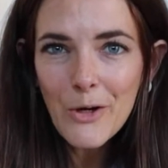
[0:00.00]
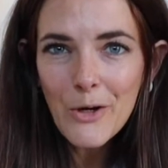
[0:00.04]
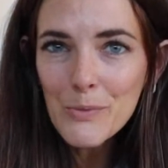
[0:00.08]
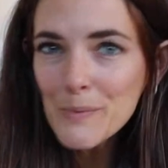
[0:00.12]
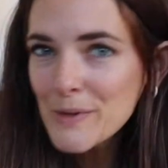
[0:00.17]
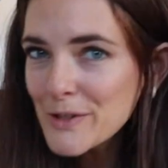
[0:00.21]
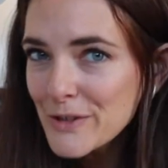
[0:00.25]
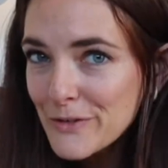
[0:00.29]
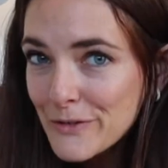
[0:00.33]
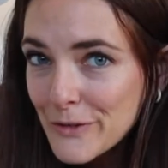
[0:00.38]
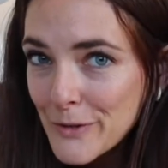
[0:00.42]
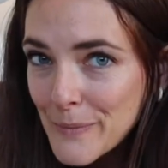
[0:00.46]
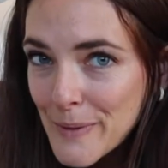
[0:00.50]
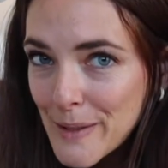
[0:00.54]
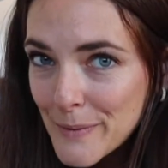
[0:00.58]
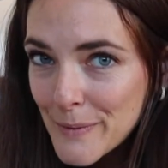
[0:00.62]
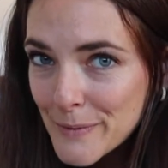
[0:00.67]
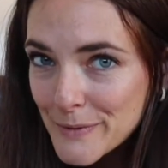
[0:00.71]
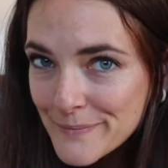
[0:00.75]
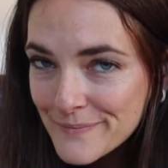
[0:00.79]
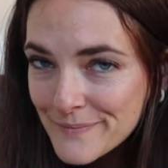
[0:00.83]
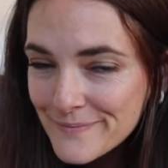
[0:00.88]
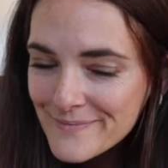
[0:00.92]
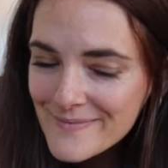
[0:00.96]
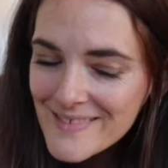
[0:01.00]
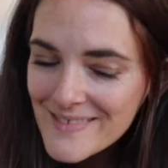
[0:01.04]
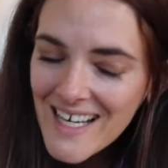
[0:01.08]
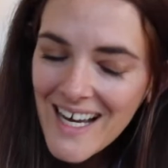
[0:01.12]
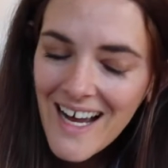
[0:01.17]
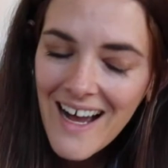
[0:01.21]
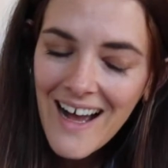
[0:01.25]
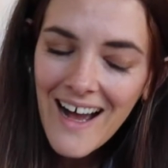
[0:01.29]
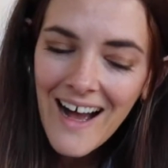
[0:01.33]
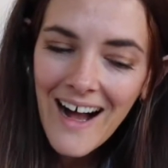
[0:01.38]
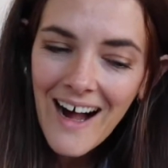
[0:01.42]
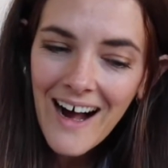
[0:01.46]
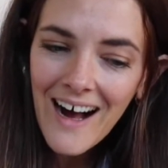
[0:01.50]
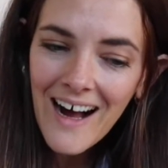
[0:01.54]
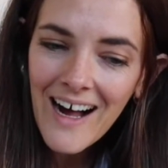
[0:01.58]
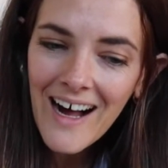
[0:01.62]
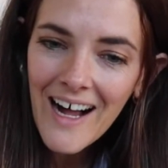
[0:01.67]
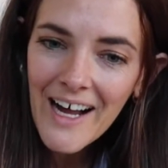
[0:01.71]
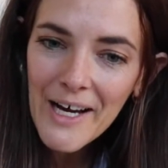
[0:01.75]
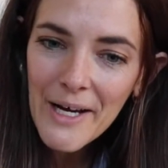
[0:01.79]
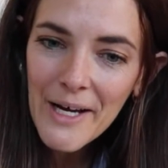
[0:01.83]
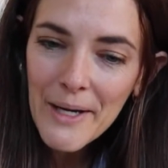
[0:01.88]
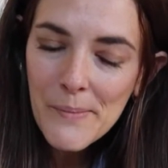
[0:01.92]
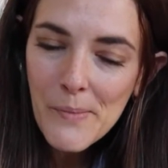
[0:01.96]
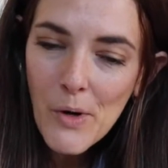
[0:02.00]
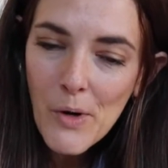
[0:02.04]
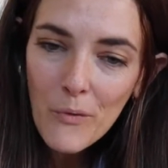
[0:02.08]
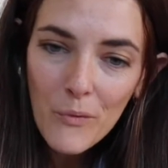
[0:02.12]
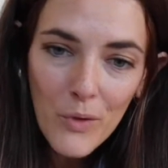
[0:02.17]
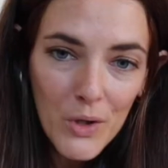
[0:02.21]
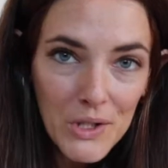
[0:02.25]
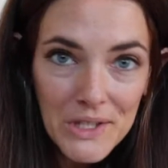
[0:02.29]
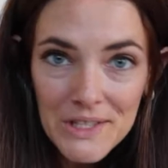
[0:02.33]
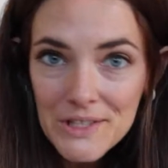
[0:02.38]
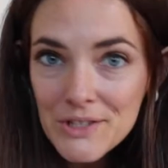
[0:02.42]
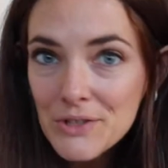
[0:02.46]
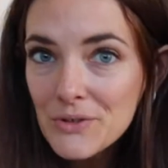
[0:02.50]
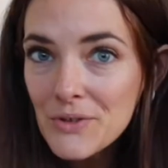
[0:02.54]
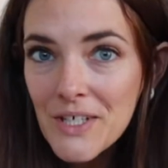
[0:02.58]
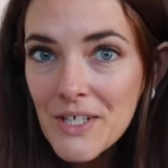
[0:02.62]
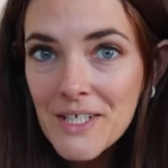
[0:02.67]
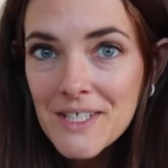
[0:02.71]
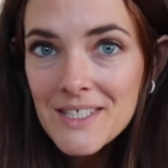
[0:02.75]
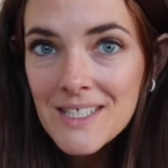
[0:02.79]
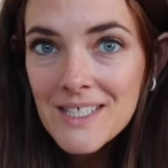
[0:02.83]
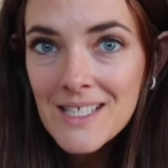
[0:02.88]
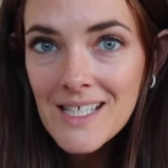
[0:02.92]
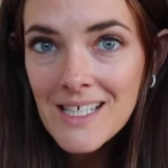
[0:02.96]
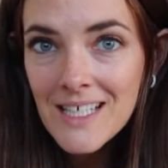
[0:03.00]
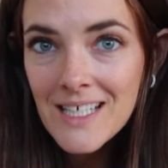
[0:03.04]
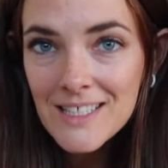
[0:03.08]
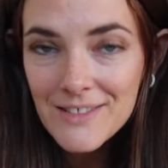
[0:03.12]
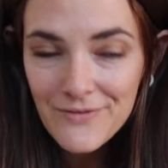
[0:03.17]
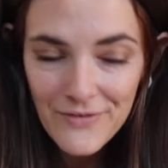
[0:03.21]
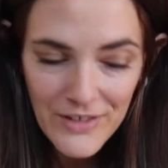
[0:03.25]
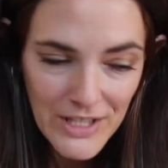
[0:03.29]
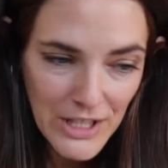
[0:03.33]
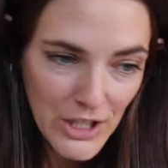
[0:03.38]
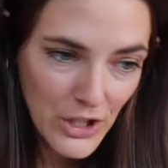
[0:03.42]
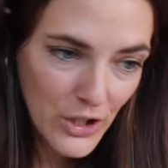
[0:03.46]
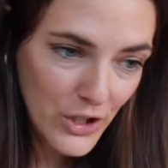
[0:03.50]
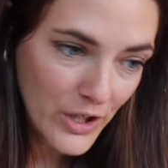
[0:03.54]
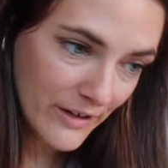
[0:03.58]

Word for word: beautiful people. I am rolling straight into the next video.